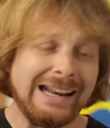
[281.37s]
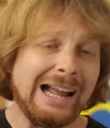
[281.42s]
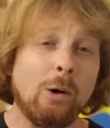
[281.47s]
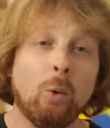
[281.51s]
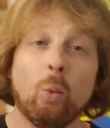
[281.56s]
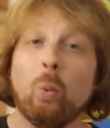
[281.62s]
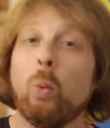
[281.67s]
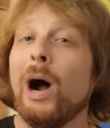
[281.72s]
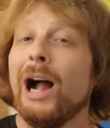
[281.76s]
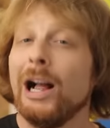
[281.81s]

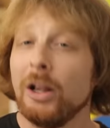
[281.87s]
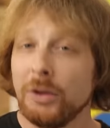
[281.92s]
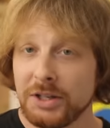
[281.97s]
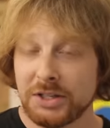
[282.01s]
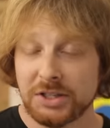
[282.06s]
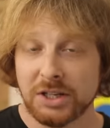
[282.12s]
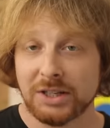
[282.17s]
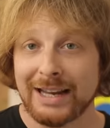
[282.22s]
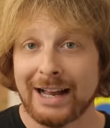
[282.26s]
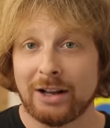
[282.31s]
Now, while
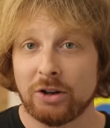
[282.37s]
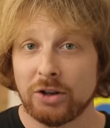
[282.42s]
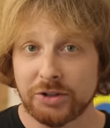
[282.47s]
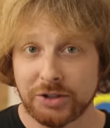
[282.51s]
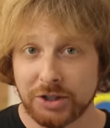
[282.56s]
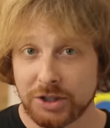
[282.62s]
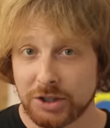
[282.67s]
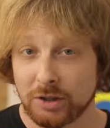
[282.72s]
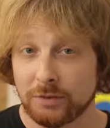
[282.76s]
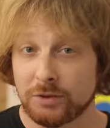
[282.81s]
this
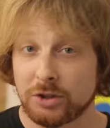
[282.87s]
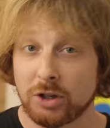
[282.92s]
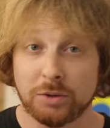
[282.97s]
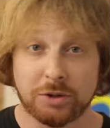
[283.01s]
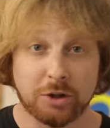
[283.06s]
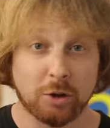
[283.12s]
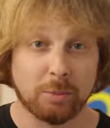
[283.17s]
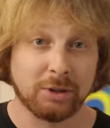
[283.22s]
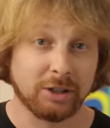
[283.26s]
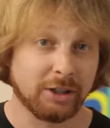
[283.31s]
analysis of
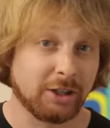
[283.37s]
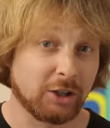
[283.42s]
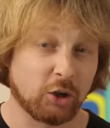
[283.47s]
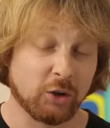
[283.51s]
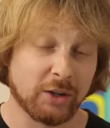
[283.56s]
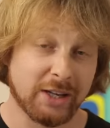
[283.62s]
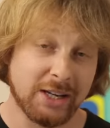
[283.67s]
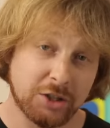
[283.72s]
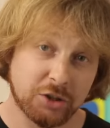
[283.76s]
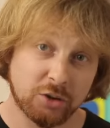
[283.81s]

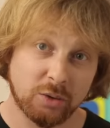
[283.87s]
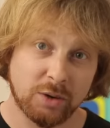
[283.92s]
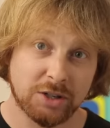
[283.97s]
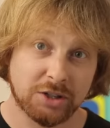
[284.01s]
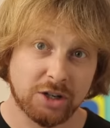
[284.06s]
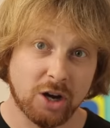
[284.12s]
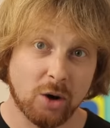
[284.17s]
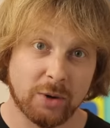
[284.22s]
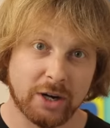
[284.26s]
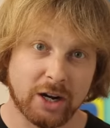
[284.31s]
sociopolitical history
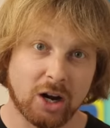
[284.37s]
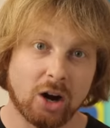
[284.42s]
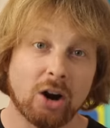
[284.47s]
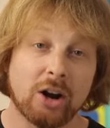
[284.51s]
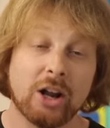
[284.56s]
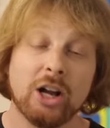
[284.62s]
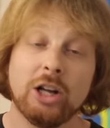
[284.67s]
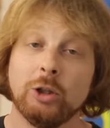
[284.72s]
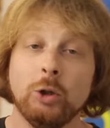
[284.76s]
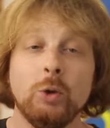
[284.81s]
is going
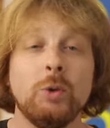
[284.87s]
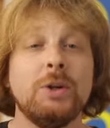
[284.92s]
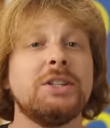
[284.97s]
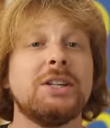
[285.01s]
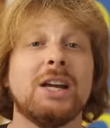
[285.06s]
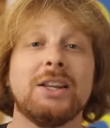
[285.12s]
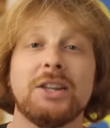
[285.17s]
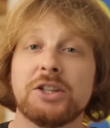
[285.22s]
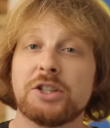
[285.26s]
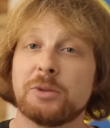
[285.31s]
on,
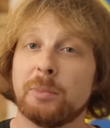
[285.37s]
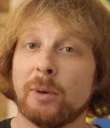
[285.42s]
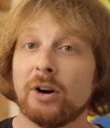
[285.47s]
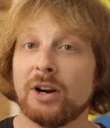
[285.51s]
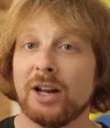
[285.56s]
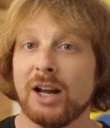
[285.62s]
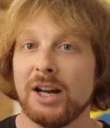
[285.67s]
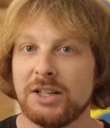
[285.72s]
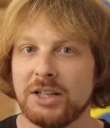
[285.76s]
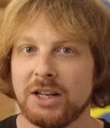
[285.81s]
Lucas had the
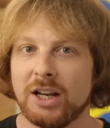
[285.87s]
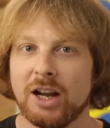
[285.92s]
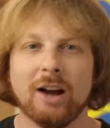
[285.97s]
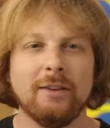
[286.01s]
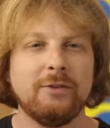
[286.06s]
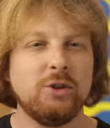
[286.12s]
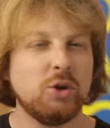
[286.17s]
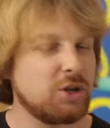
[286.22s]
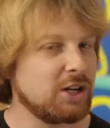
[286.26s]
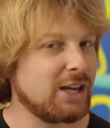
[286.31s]
smart idea
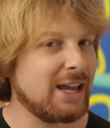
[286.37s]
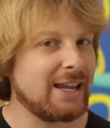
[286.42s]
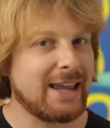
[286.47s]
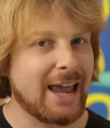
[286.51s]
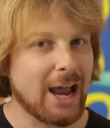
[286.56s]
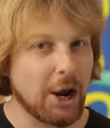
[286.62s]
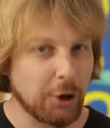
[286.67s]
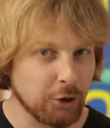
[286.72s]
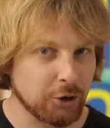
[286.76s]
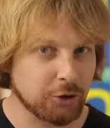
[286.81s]
of using a
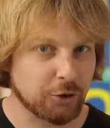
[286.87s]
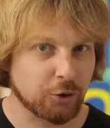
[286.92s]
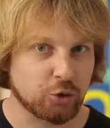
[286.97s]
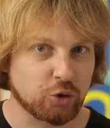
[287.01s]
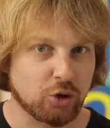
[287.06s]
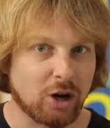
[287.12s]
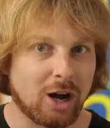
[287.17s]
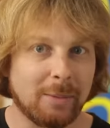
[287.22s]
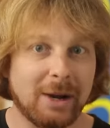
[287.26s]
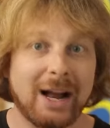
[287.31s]
character
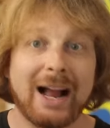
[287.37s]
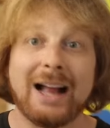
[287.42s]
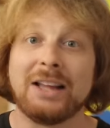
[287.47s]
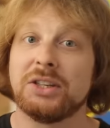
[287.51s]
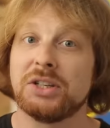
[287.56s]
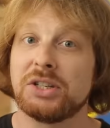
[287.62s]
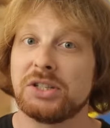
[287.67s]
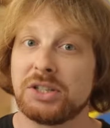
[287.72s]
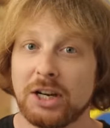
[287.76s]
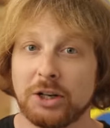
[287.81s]
drama
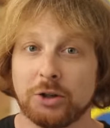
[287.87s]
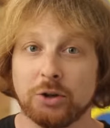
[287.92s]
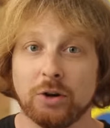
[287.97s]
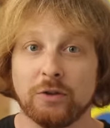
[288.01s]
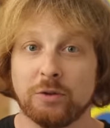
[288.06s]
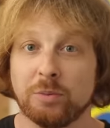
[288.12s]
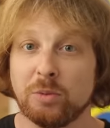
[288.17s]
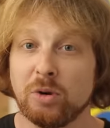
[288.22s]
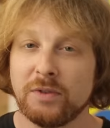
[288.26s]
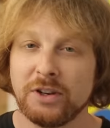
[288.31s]
at the center
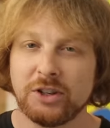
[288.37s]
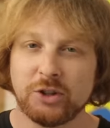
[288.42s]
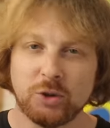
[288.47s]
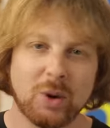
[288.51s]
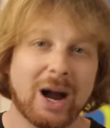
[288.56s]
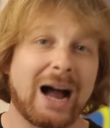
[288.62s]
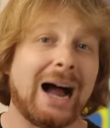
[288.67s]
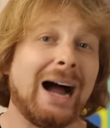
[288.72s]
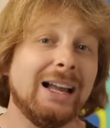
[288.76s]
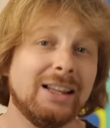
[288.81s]
of the movie
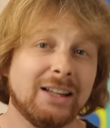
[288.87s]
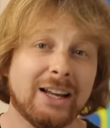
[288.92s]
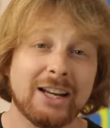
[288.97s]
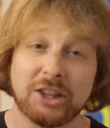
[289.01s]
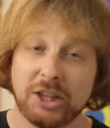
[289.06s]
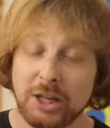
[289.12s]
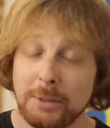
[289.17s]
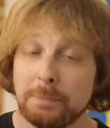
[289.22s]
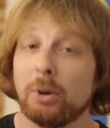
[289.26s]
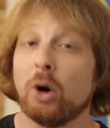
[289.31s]
to
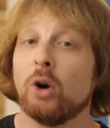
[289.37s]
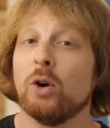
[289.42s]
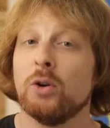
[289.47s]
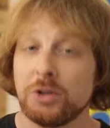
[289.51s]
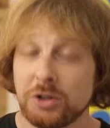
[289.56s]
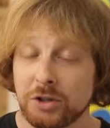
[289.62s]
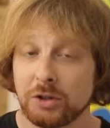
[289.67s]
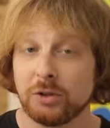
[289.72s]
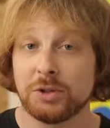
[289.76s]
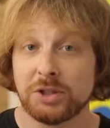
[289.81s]
highlight the
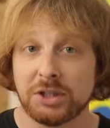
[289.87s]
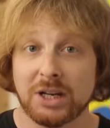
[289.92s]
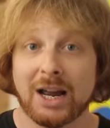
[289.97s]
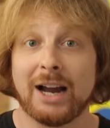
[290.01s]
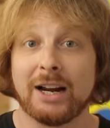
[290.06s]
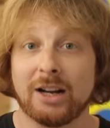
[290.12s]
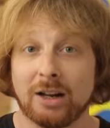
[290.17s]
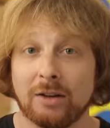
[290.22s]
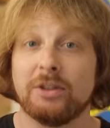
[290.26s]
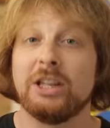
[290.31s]
personal
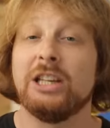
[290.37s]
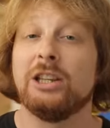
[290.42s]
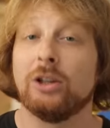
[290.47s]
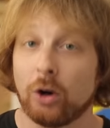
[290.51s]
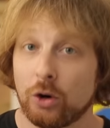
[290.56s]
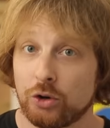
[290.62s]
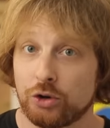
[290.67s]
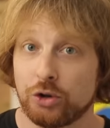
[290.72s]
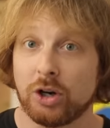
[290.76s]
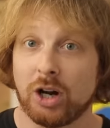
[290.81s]
side of the
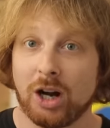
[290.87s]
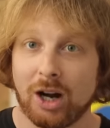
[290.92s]
larger